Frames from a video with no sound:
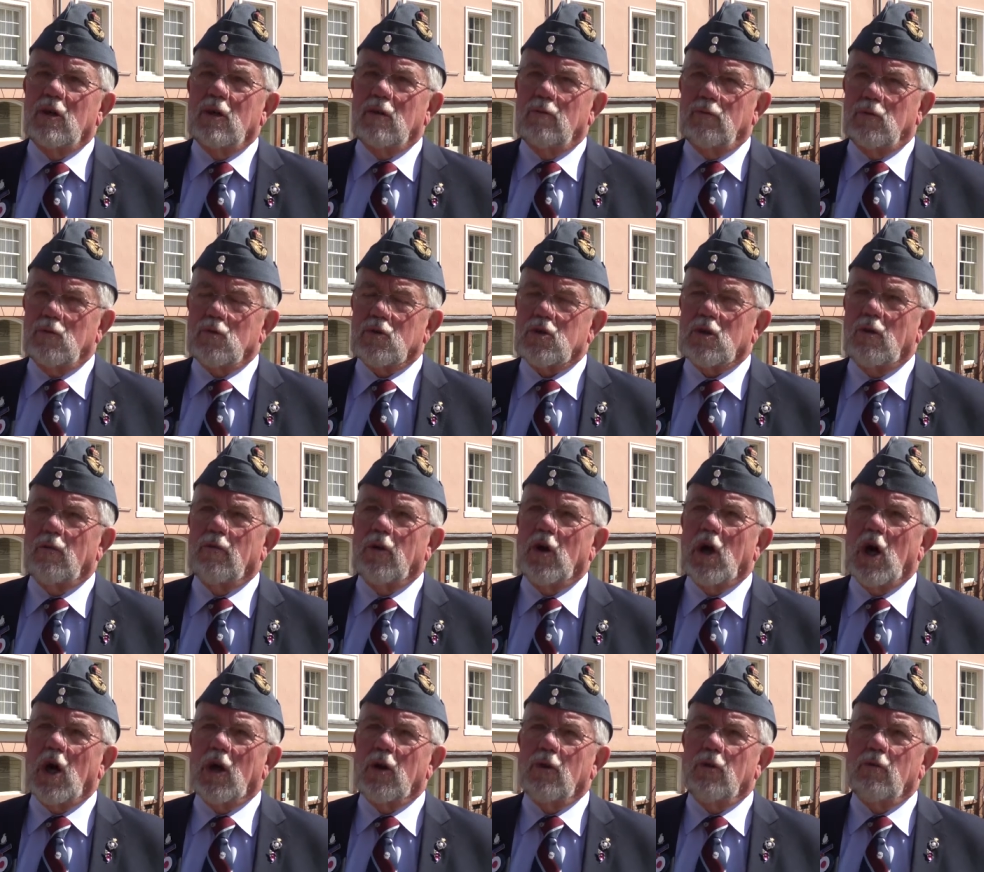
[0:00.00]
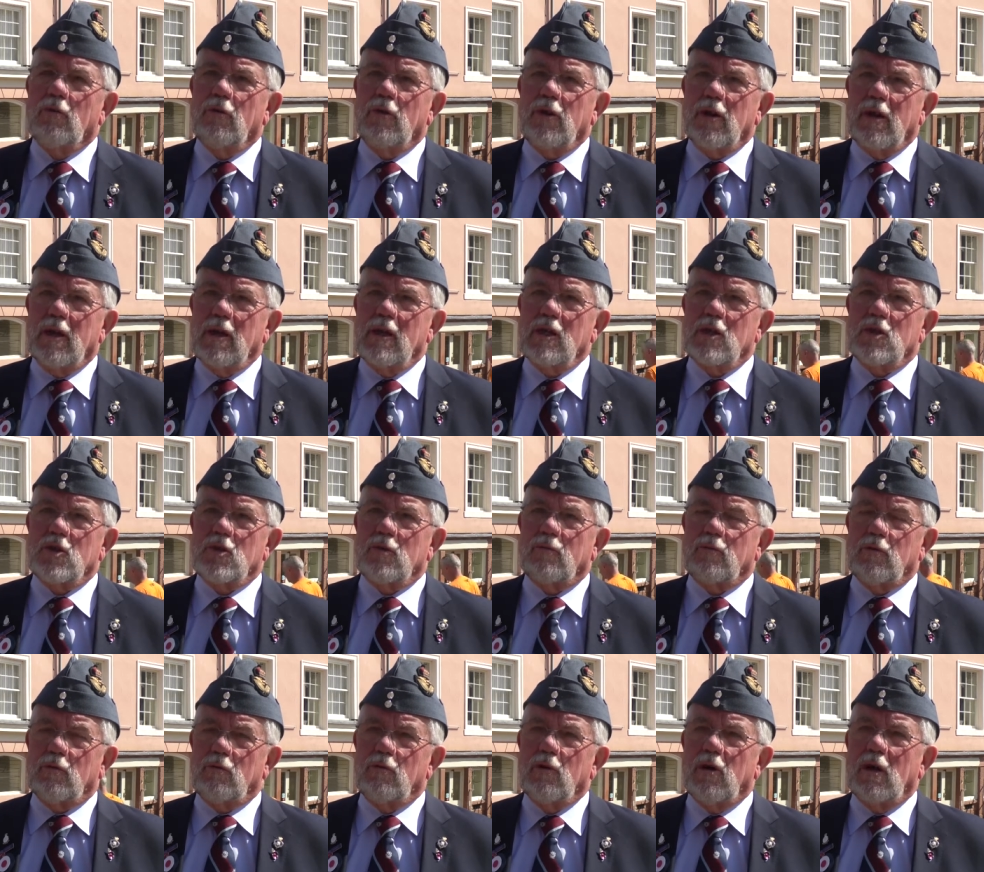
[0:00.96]
of also 100 years
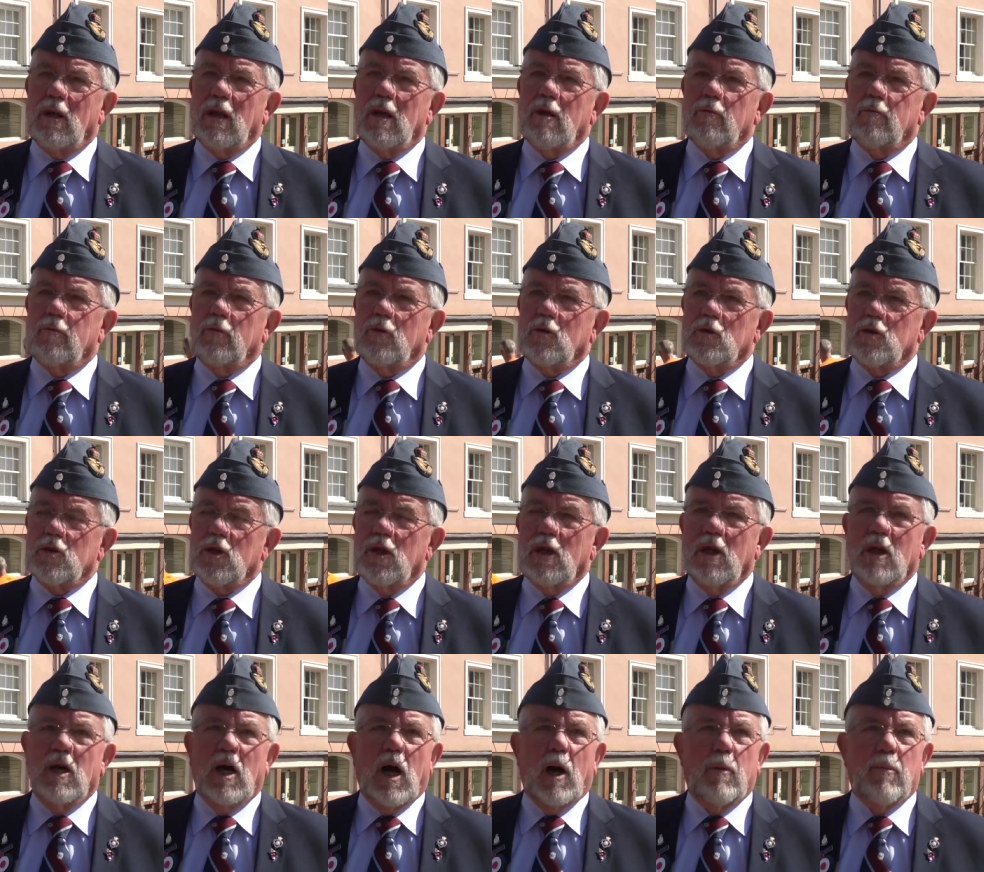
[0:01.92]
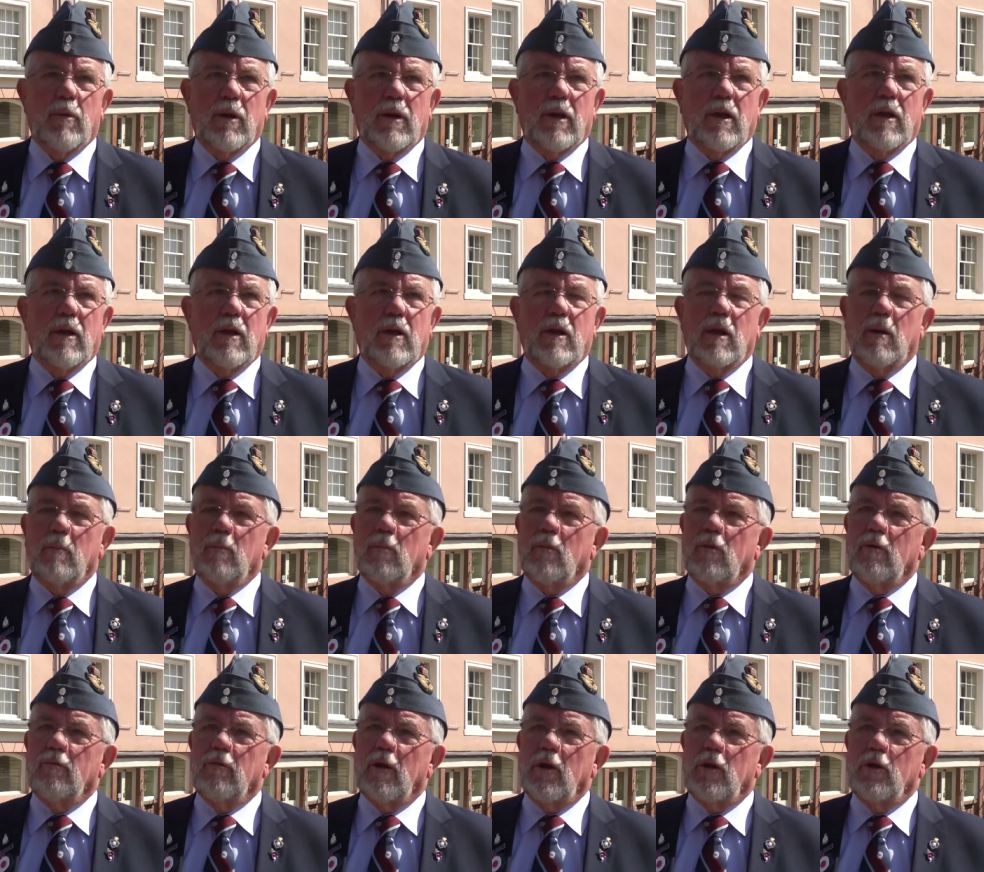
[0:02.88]
of the Royal Air Force are bringing a
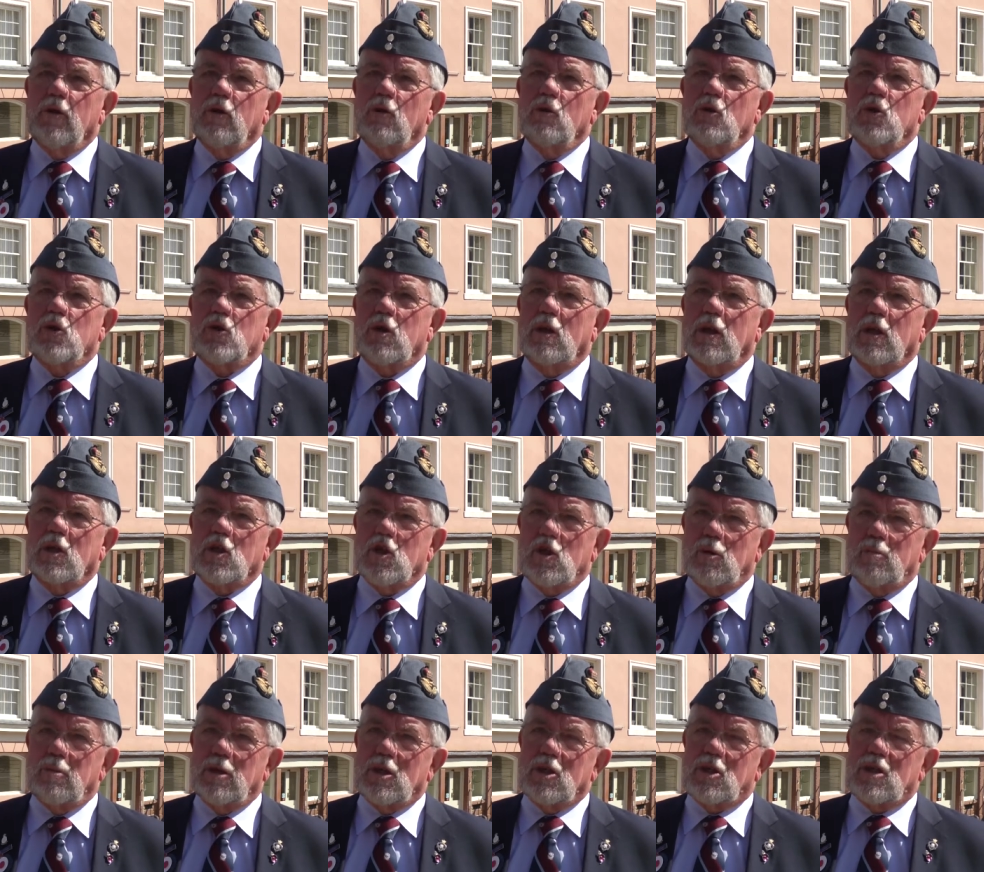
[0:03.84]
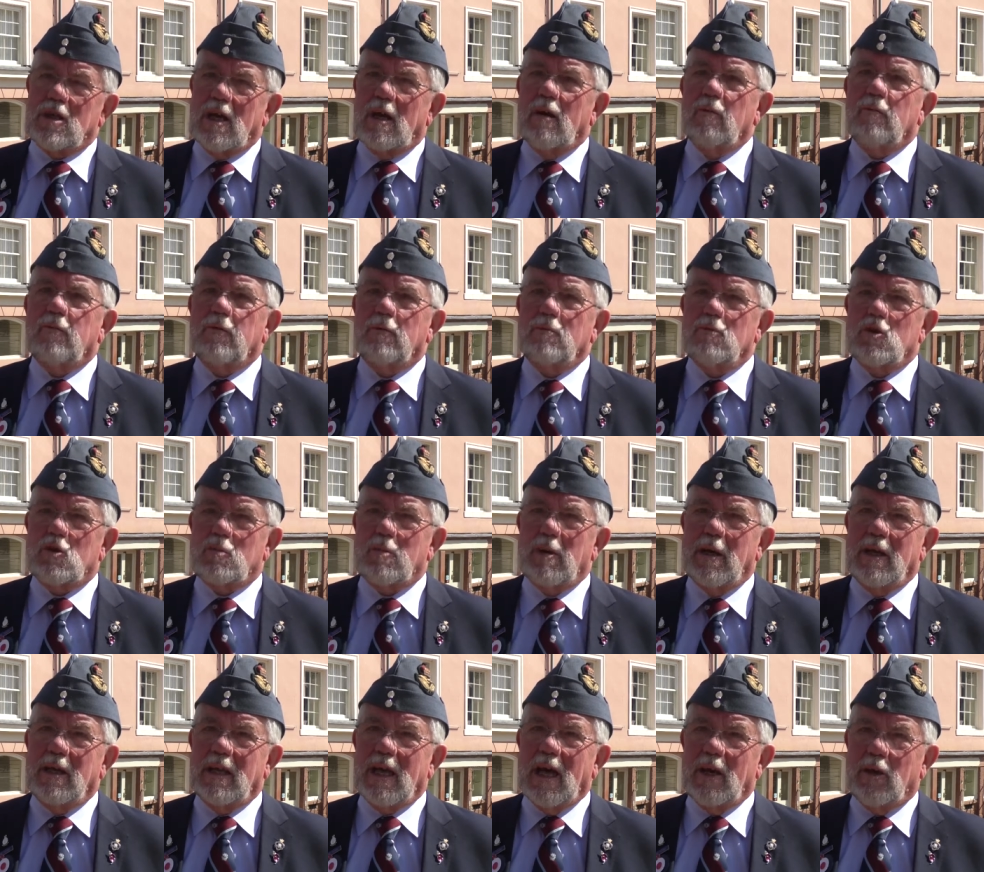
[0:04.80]
number of unusual exhibits down from
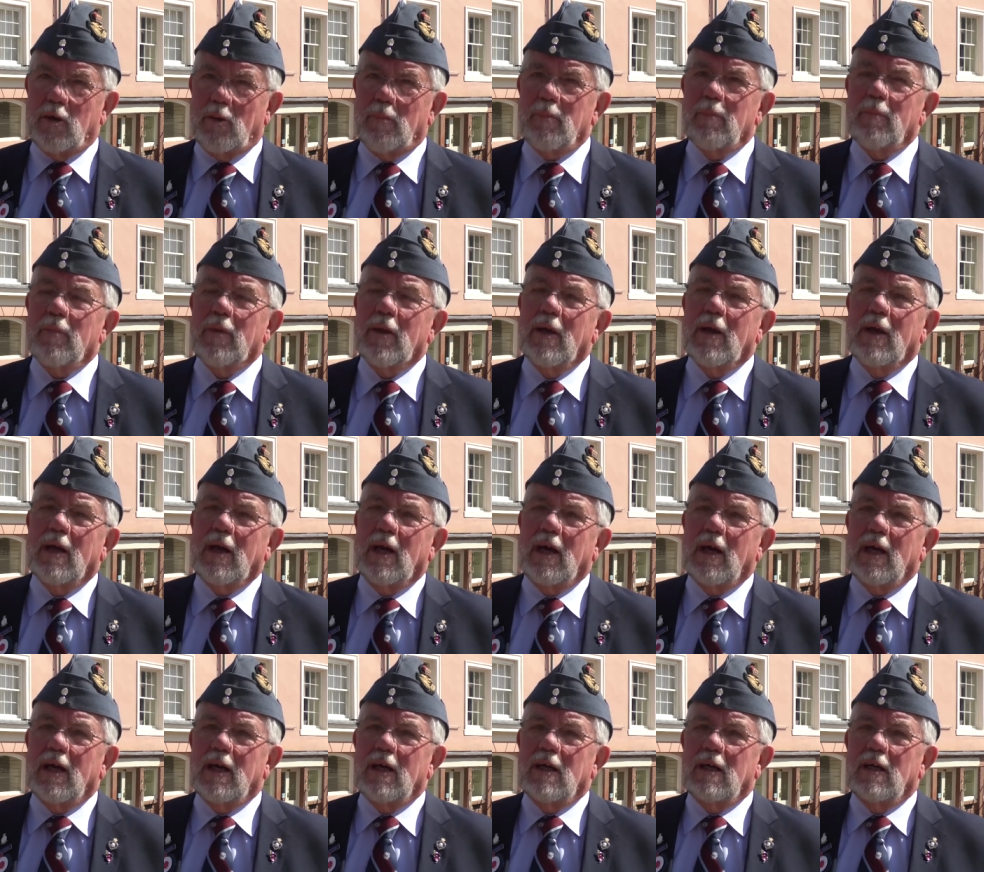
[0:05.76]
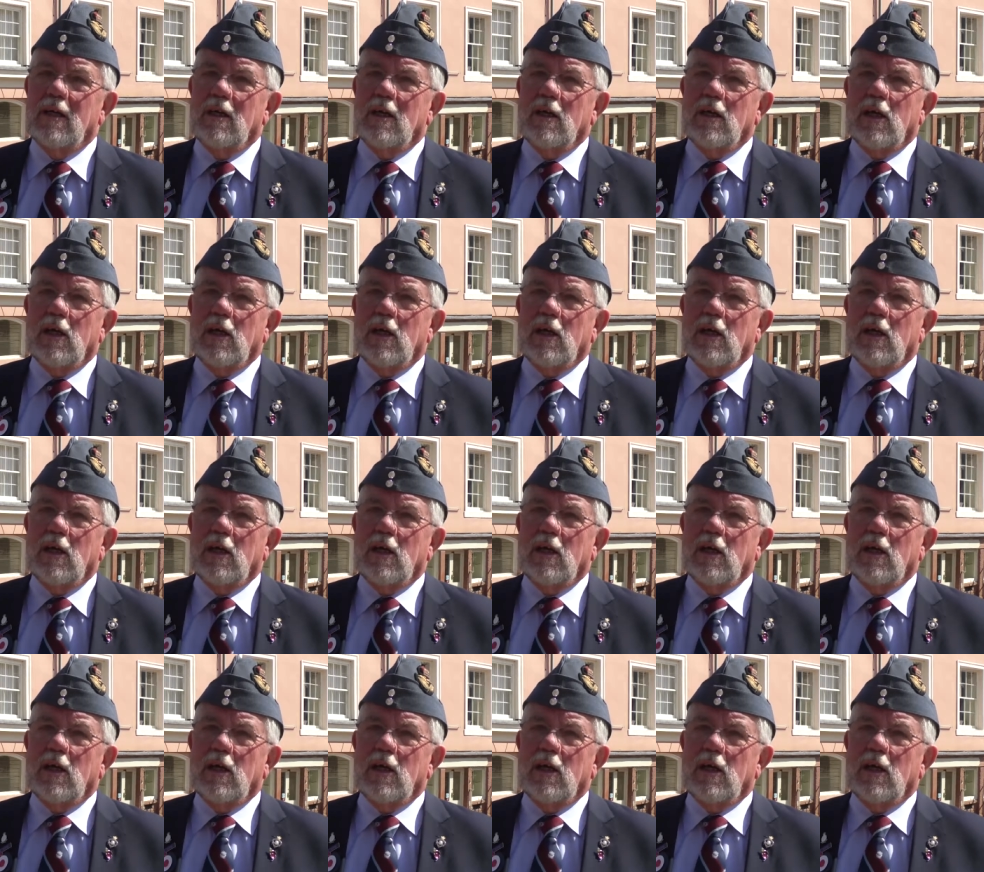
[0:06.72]
Spadeadam uh,